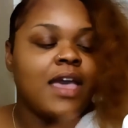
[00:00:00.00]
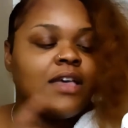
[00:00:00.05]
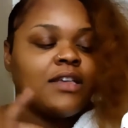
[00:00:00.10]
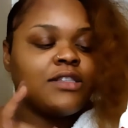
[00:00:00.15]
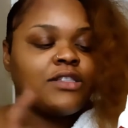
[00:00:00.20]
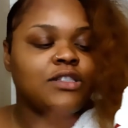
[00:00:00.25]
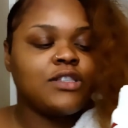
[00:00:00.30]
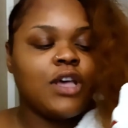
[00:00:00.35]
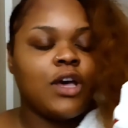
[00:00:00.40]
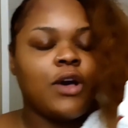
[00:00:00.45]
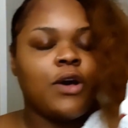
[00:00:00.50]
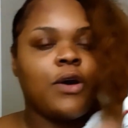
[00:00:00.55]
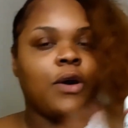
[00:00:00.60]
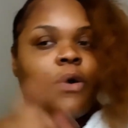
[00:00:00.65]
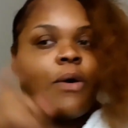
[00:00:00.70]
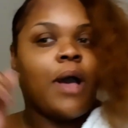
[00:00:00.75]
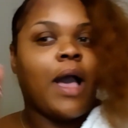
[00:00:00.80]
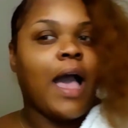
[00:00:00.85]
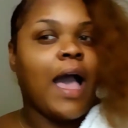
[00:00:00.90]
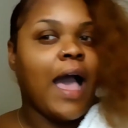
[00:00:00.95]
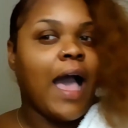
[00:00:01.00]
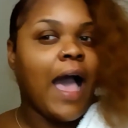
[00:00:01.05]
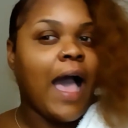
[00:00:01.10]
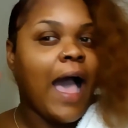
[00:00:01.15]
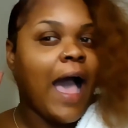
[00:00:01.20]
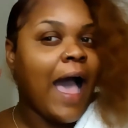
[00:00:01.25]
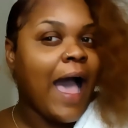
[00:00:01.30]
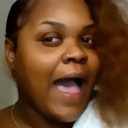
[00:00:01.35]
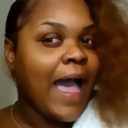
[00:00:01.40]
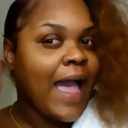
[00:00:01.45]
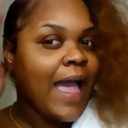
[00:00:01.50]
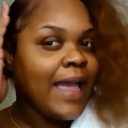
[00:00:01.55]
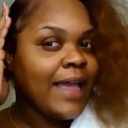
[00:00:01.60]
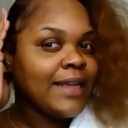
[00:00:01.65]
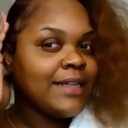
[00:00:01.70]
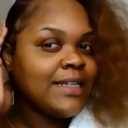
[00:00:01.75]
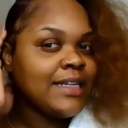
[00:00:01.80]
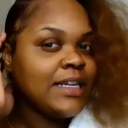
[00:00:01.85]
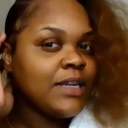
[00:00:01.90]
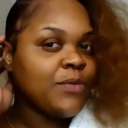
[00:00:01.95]
So I
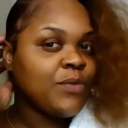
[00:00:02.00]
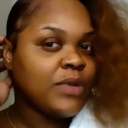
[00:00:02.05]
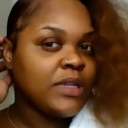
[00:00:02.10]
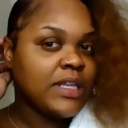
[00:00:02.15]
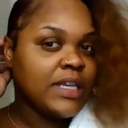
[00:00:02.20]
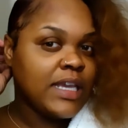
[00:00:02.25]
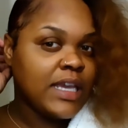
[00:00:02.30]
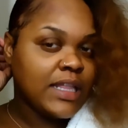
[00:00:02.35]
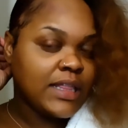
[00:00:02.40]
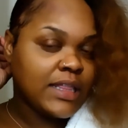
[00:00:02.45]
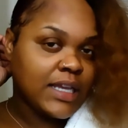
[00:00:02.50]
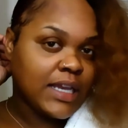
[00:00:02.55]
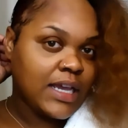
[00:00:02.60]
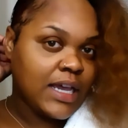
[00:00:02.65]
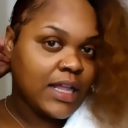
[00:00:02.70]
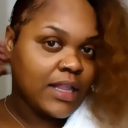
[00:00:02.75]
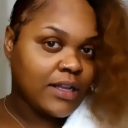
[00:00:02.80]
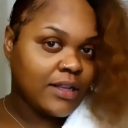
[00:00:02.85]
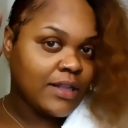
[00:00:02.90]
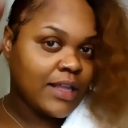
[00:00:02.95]
didn't really get the color